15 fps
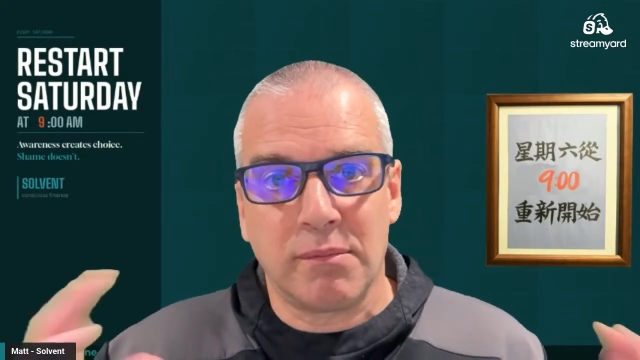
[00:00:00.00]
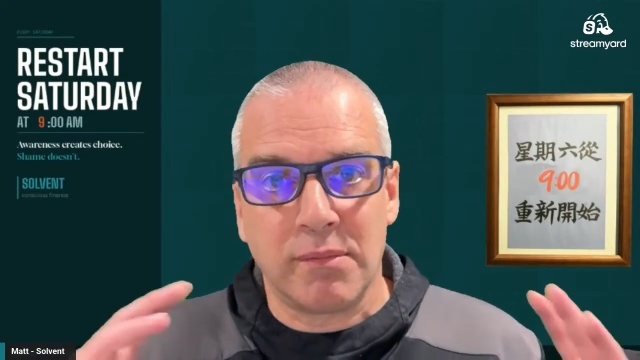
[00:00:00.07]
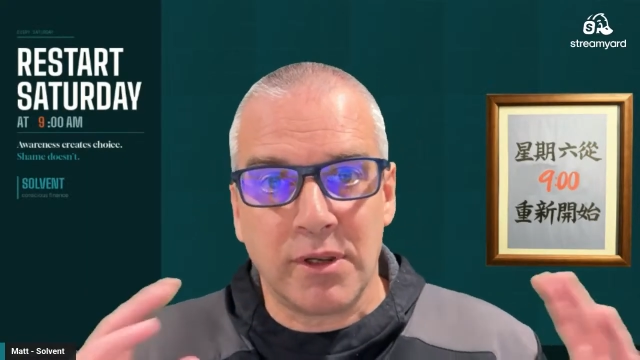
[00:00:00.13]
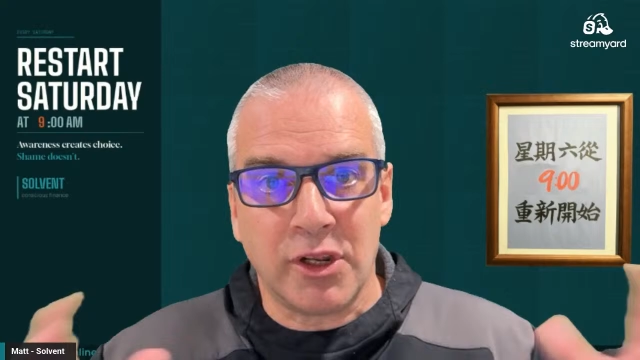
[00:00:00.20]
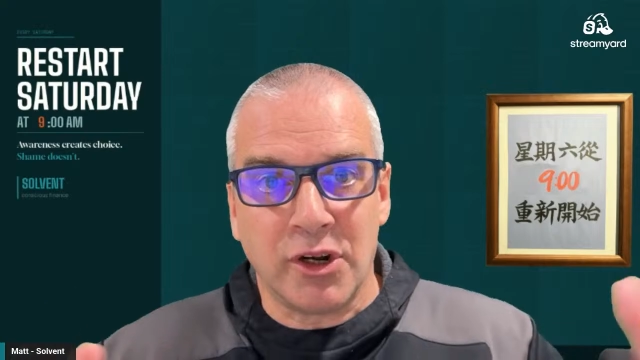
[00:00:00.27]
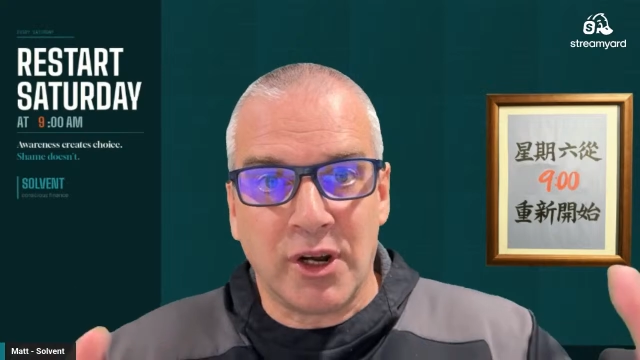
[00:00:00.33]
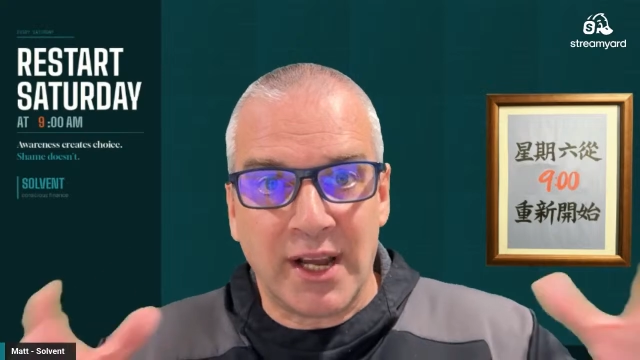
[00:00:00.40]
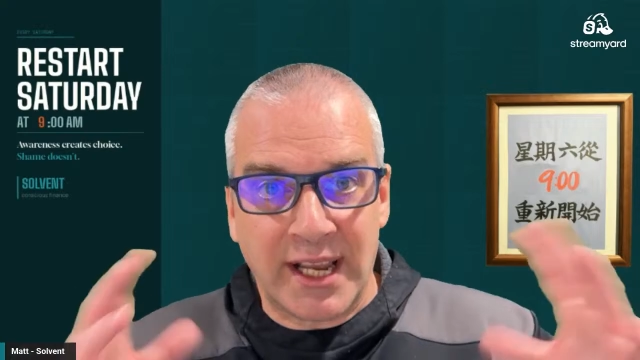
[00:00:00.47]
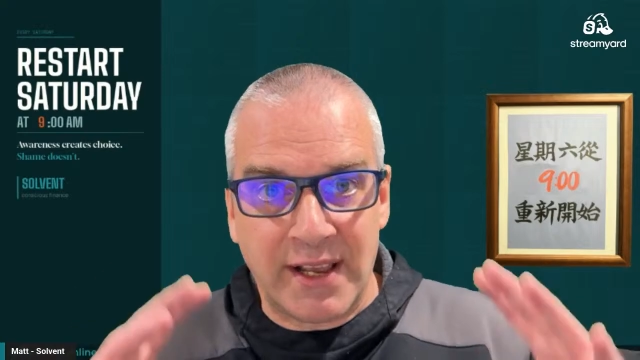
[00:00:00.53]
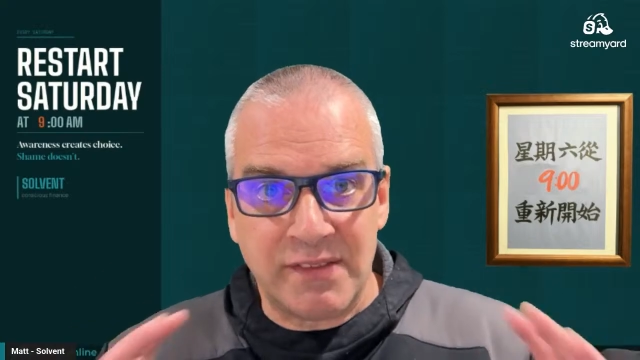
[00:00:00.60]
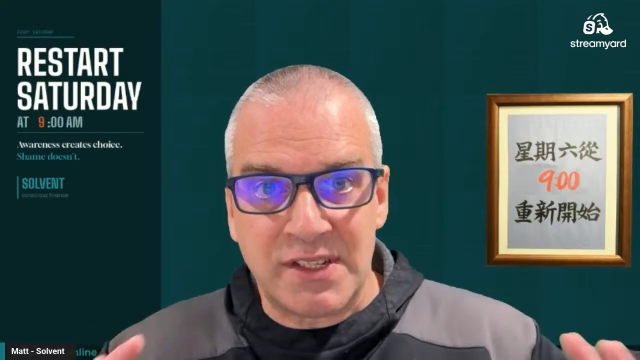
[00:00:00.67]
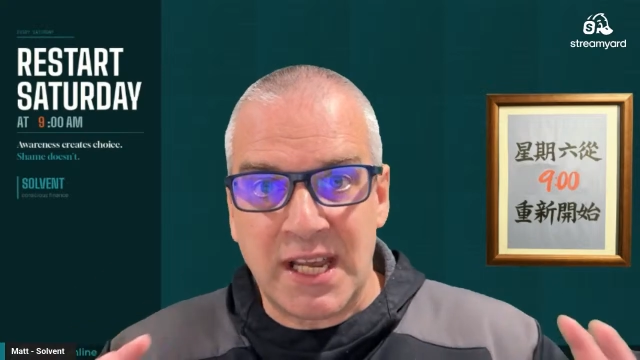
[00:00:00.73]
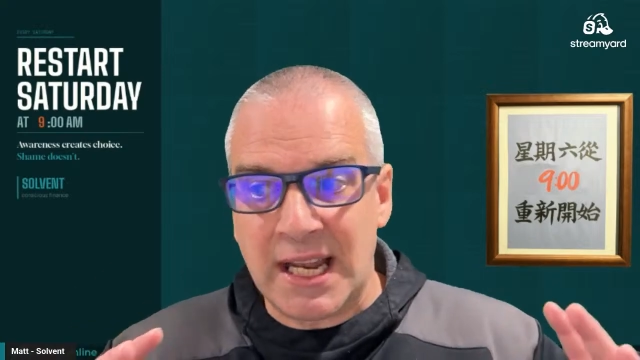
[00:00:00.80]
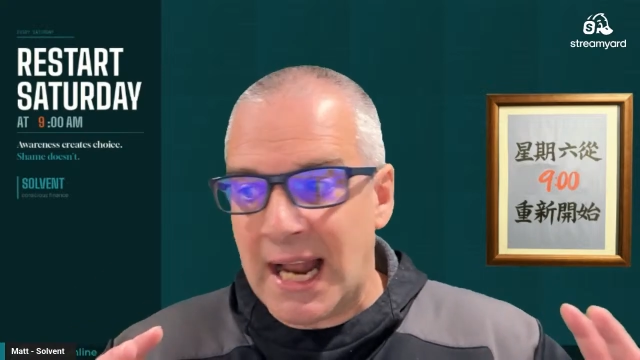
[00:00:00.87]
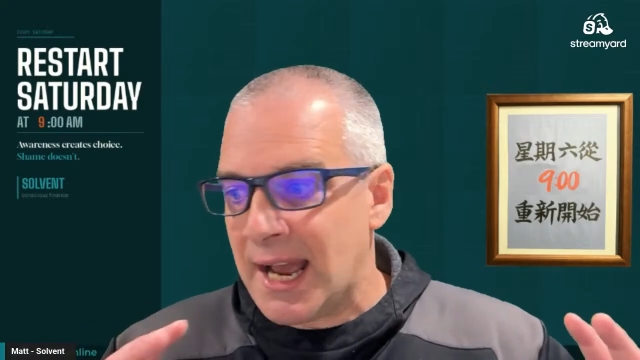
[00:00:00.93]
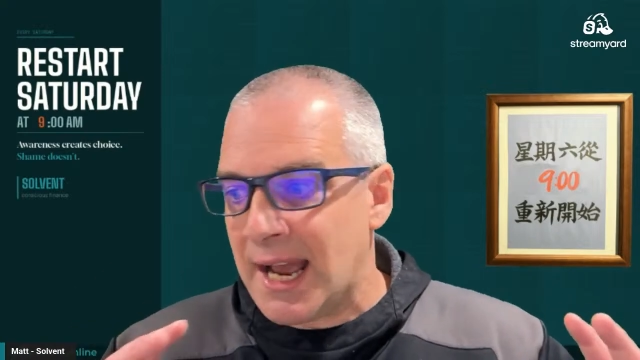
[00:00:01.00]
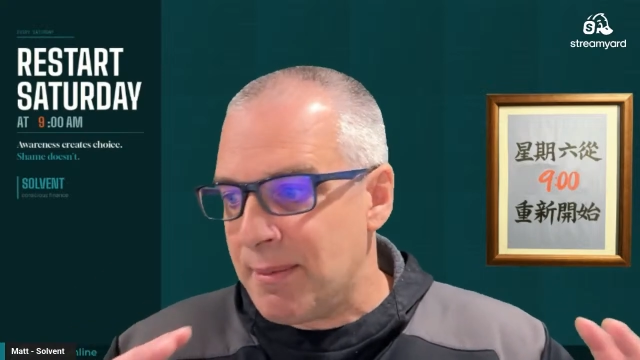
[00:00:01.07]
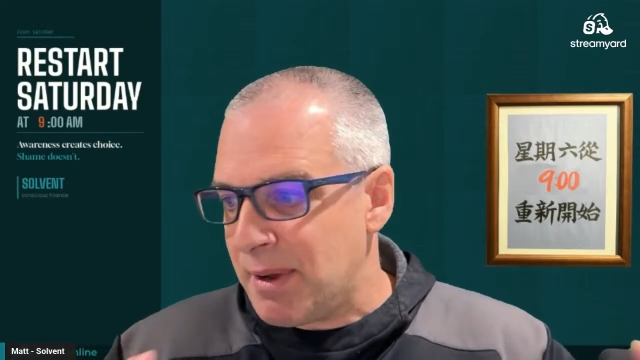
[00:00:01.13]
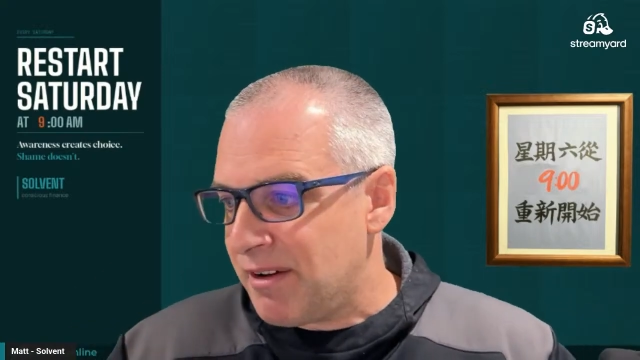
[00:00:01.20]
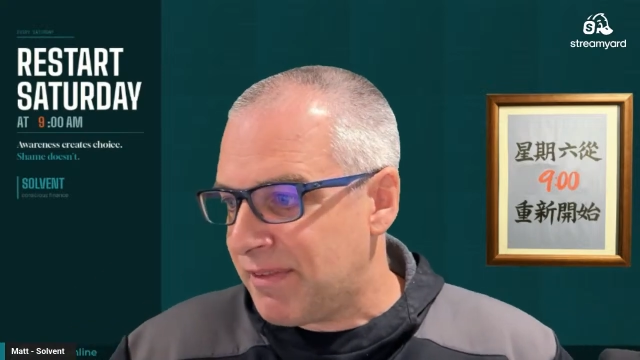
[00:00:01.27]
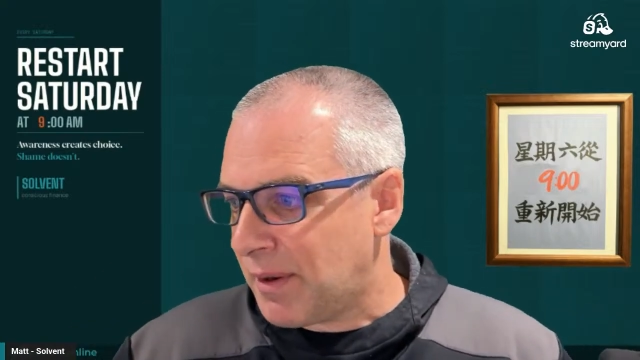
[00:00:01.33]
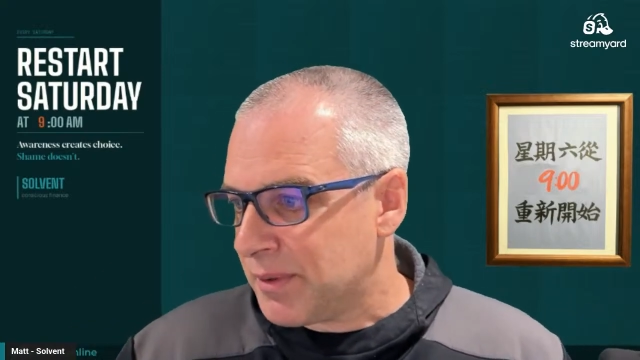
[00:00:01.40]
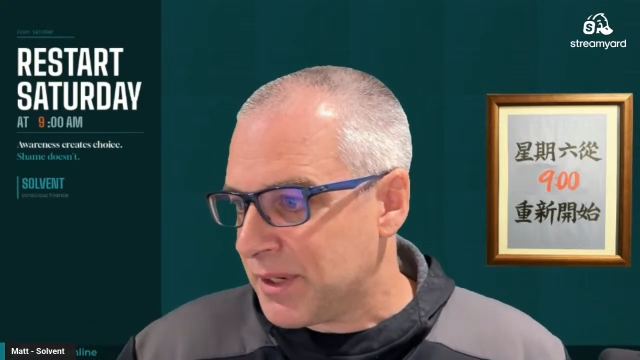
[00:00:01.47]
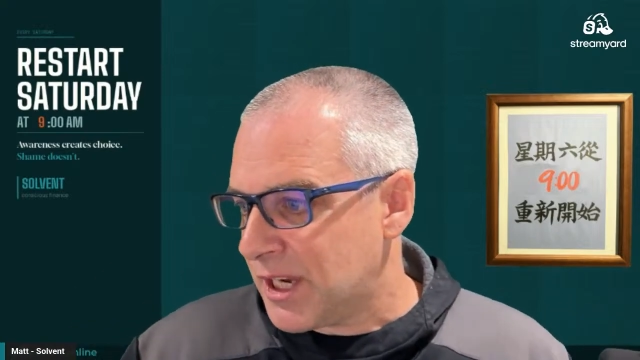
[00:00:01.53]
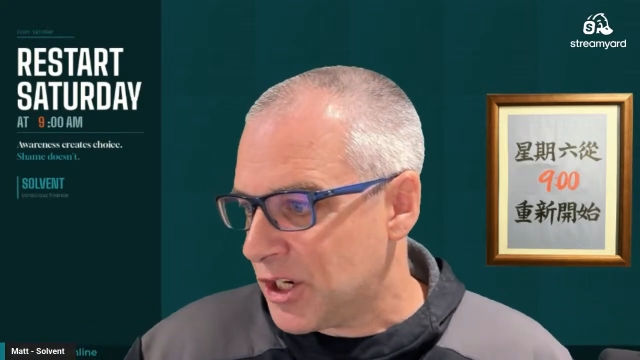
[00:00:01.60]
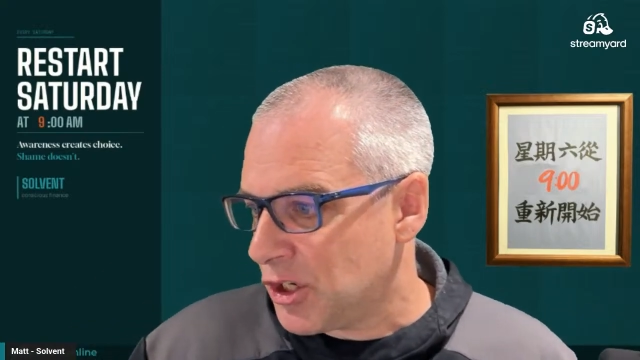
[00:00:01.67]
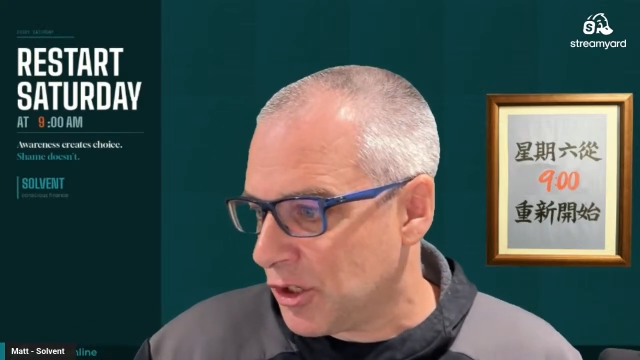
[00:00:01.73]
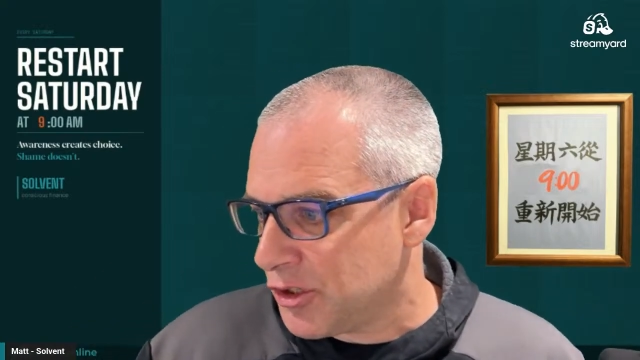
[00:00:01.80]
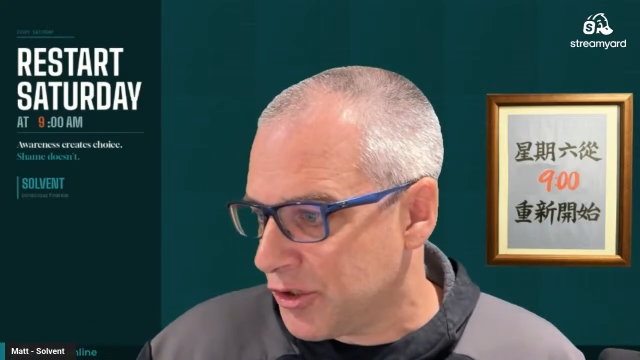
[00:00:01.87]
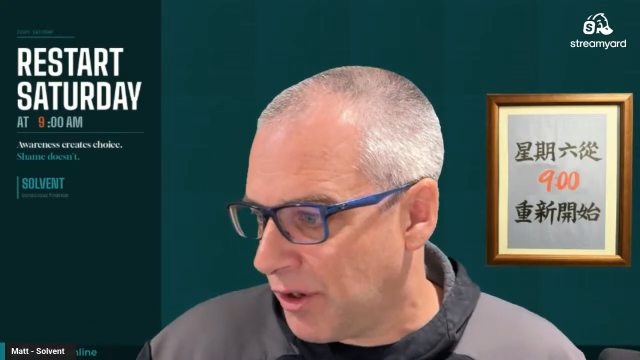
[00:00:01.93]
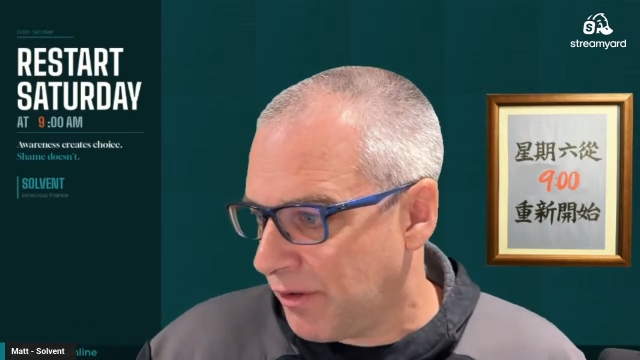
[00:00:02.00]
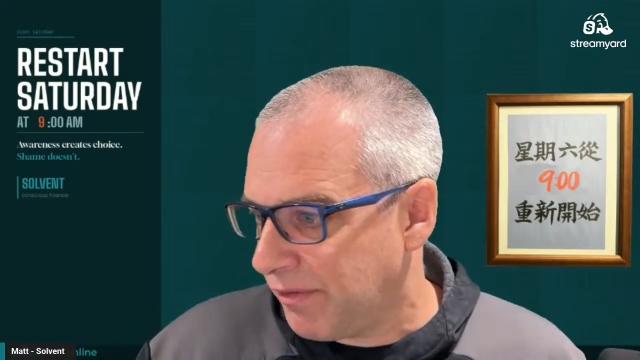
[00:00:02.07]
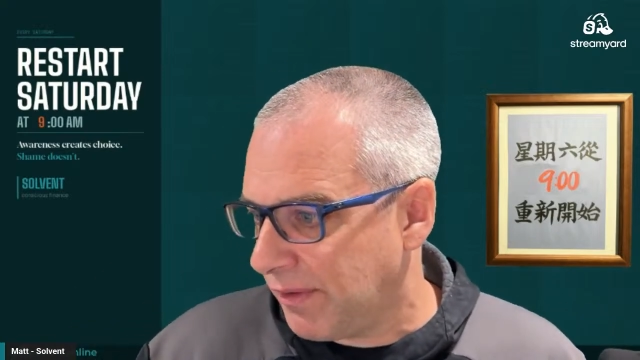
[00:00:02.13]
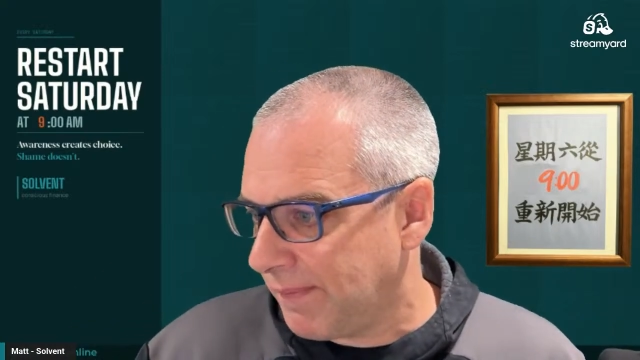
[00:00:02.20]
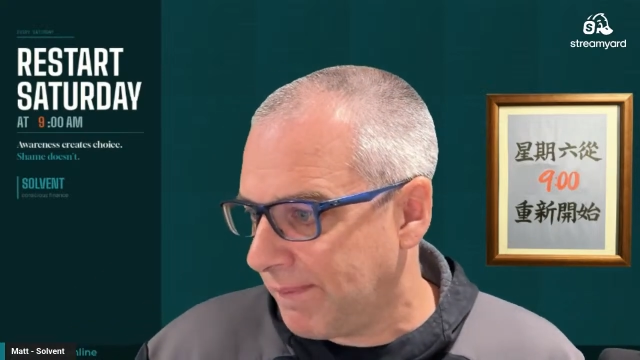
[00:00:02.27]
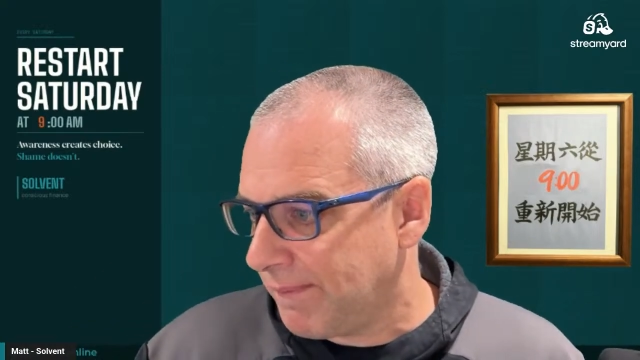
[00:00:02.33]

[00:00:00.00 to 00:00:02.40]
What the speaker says: you know, it gives Eli a bit of foundational stuff.